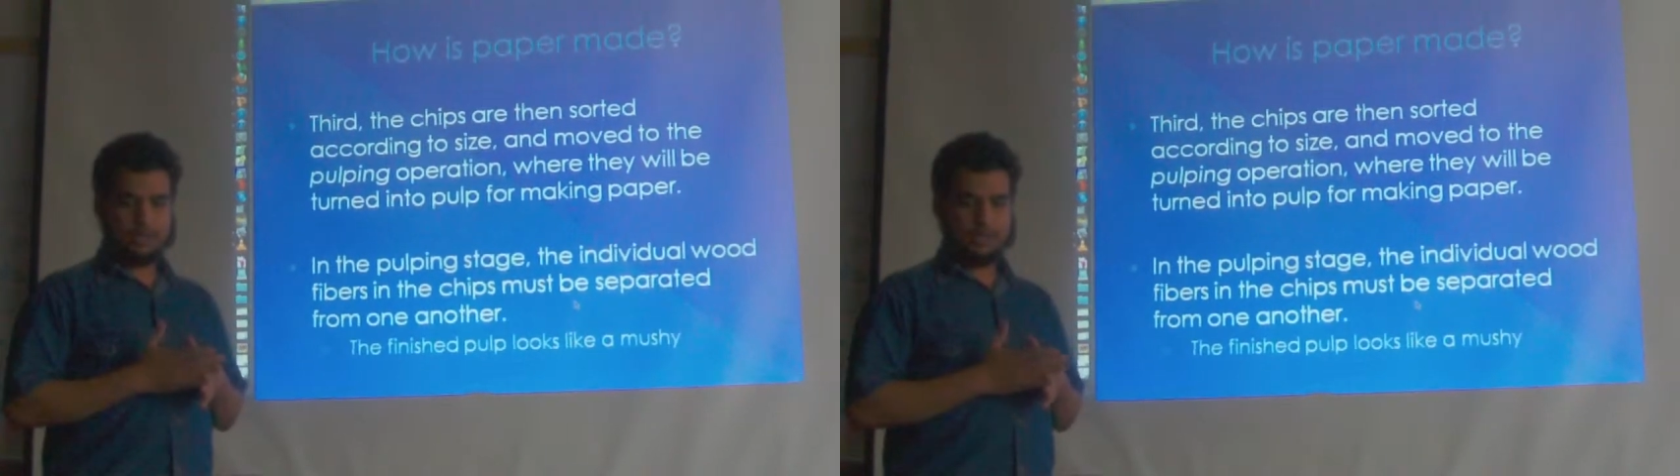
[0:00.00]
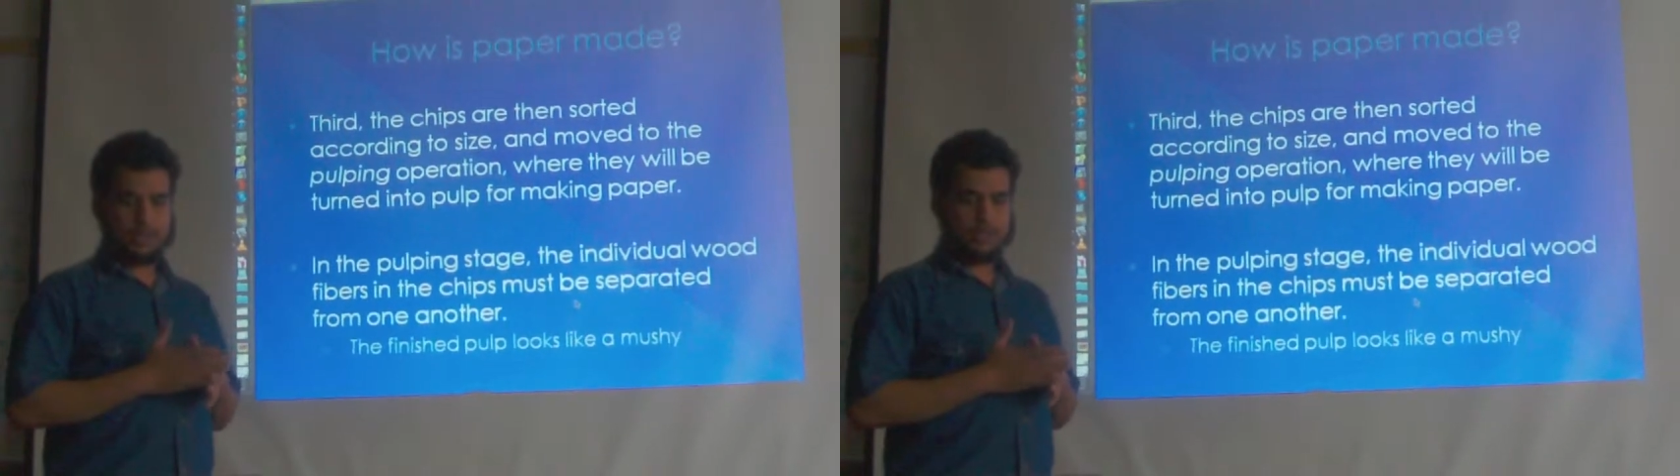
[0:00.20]

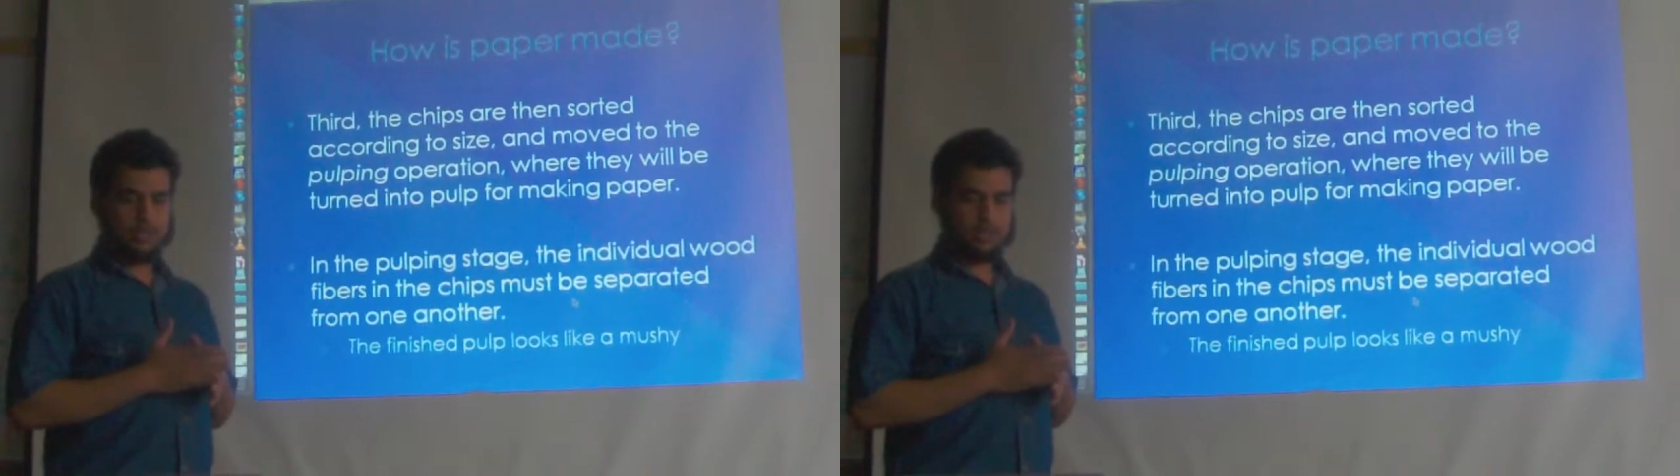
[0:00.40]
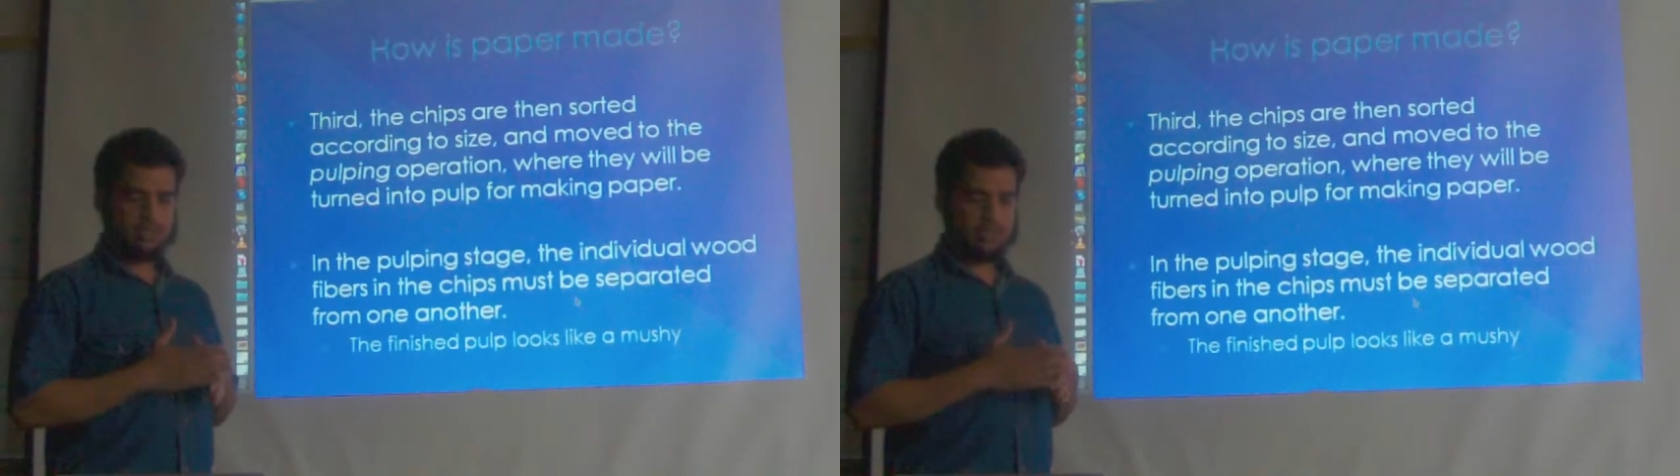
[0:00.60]

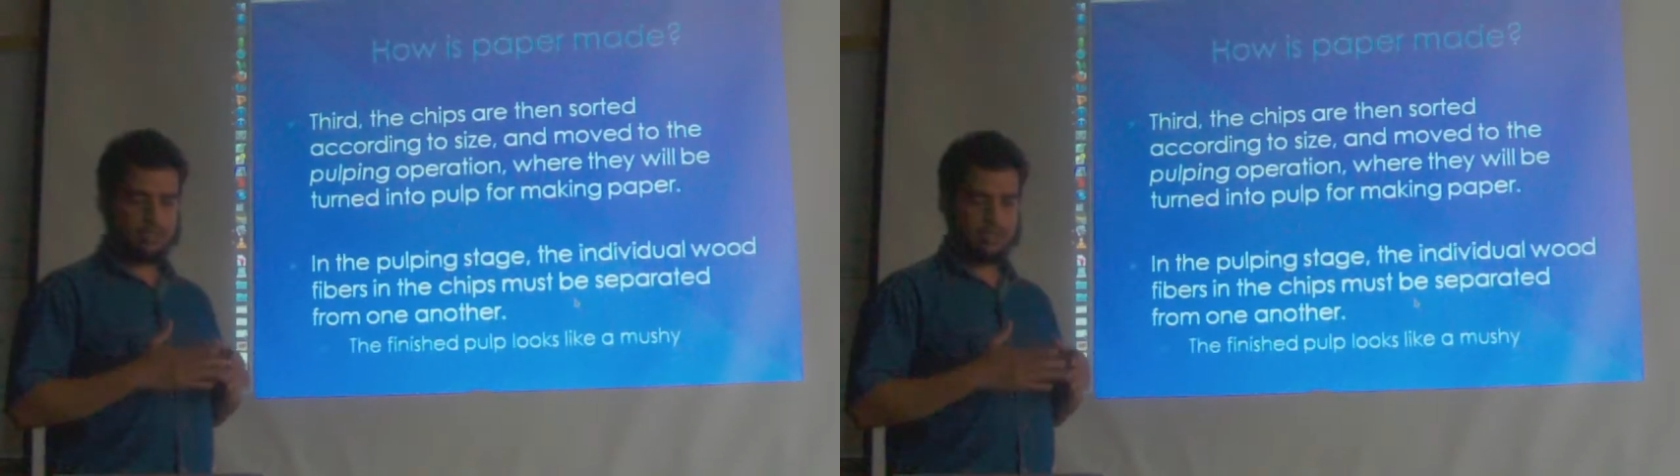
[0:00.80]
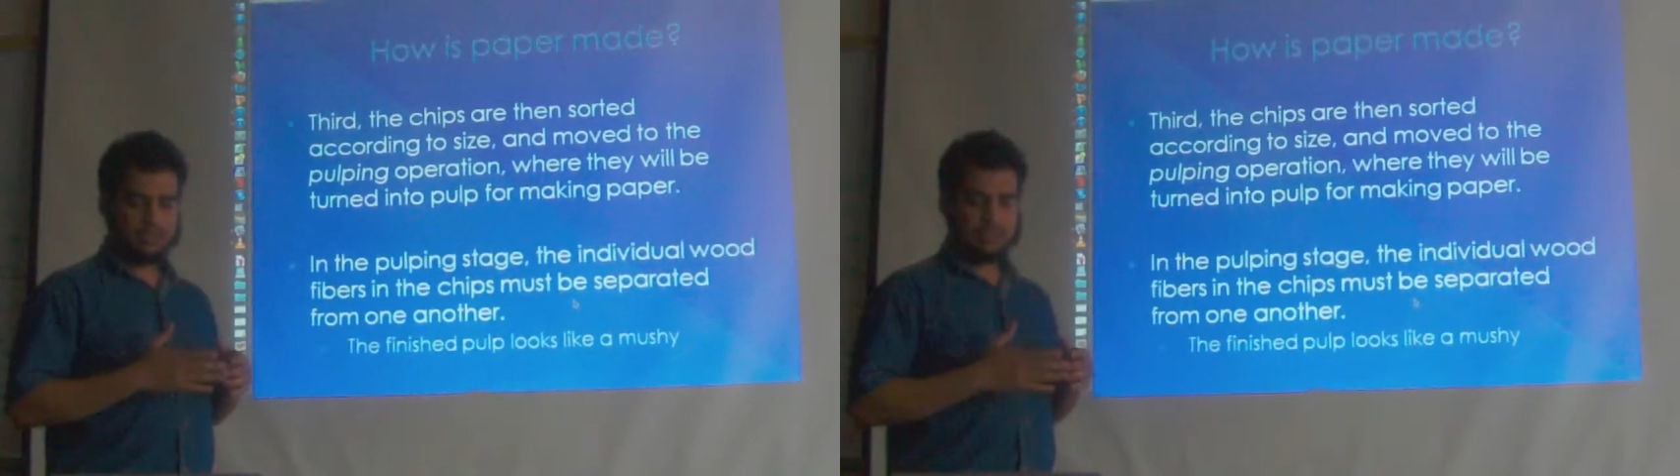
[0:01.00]
sorted
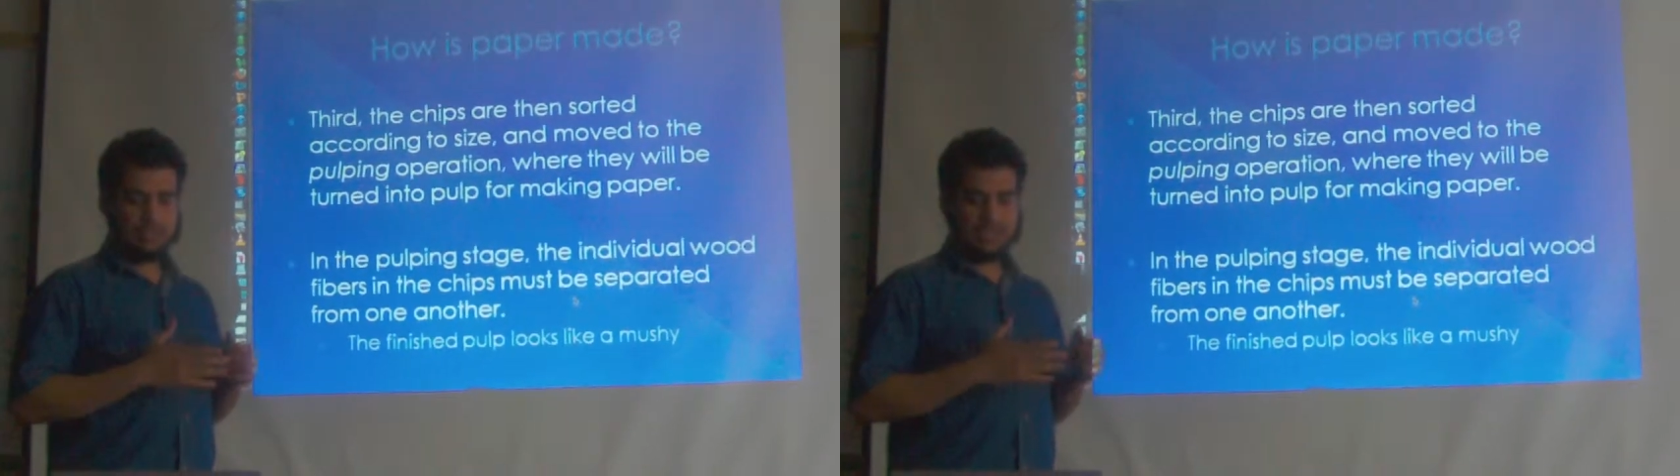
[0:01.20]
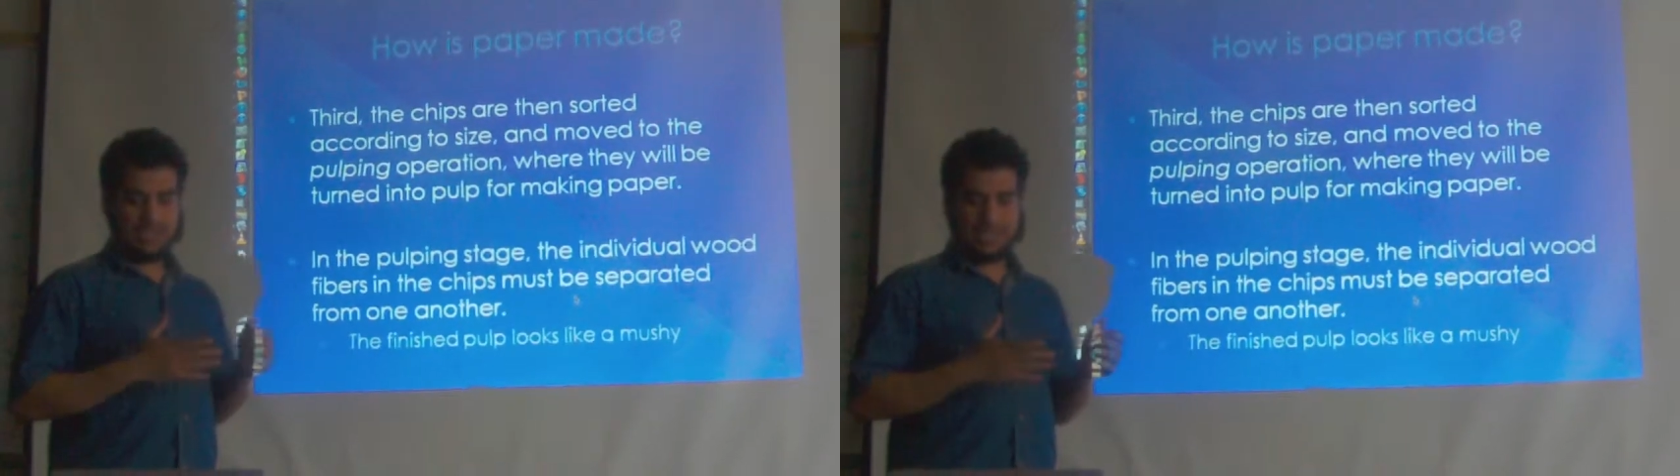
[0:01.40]
according to
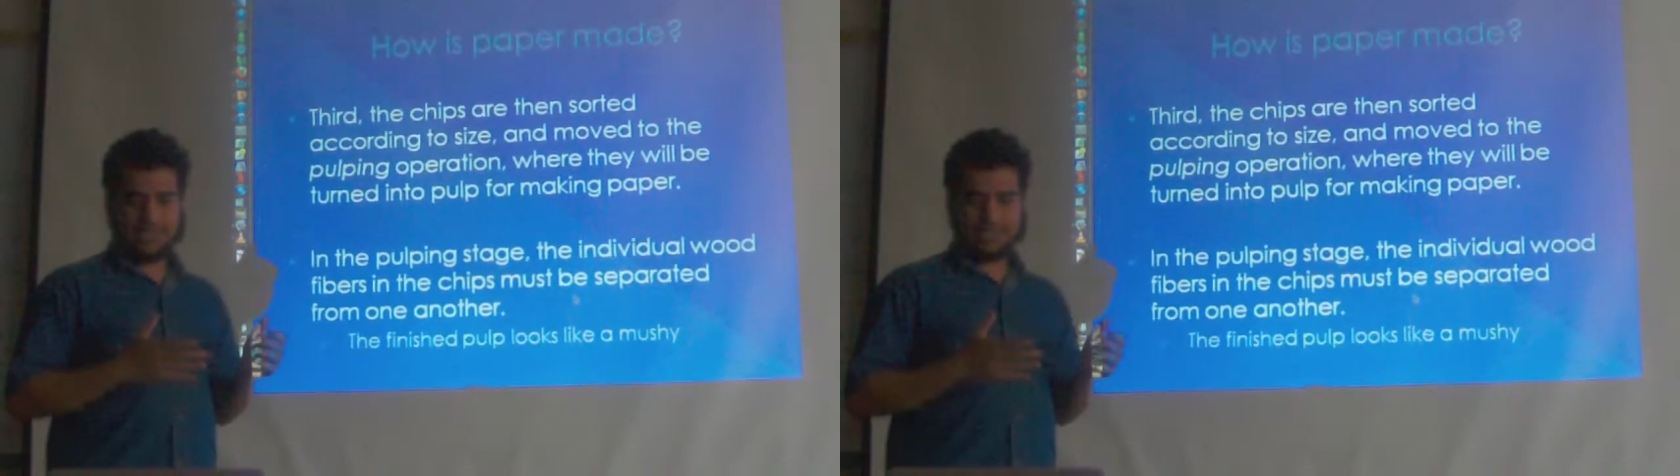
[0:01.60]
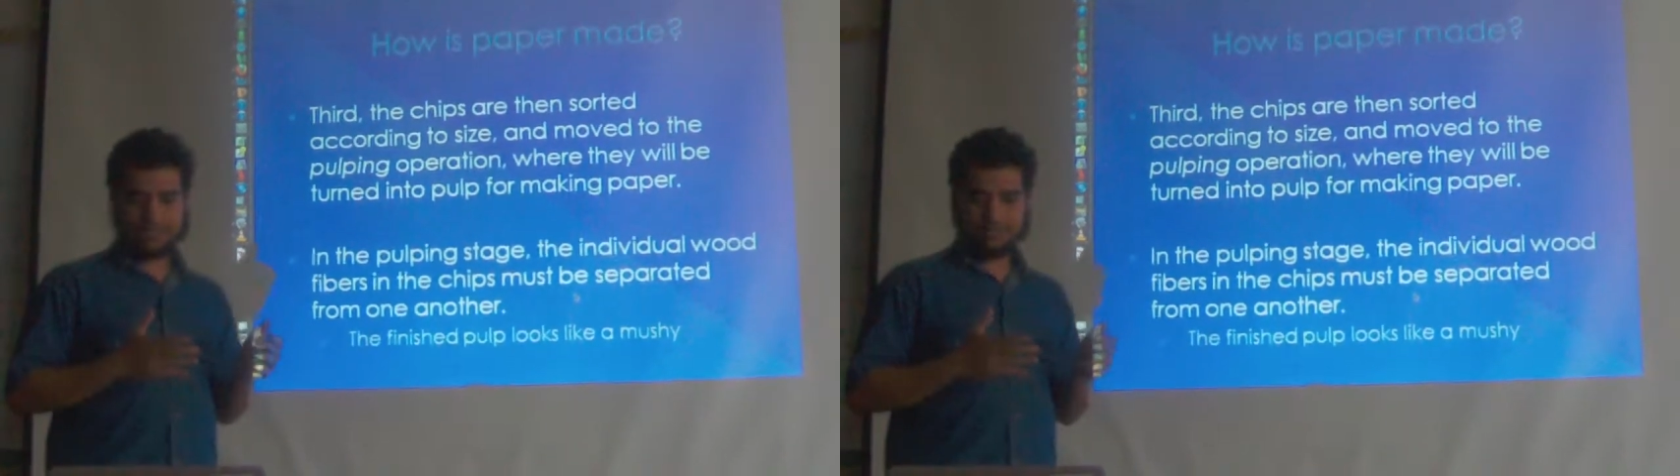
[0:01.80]
the
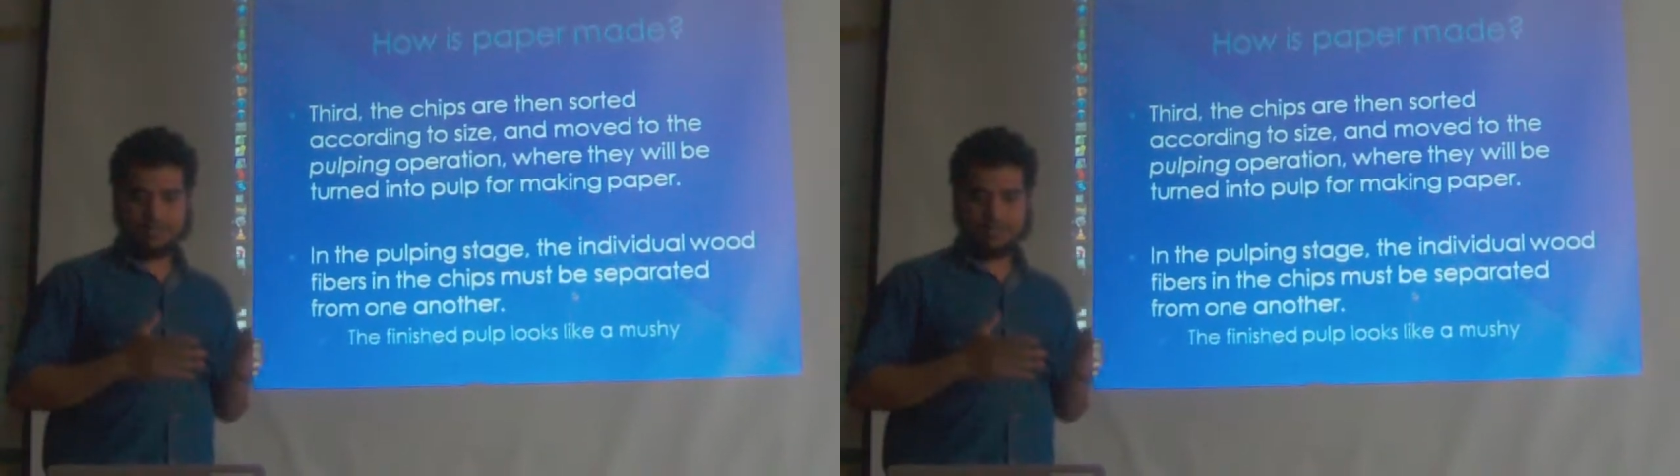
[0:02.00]
size,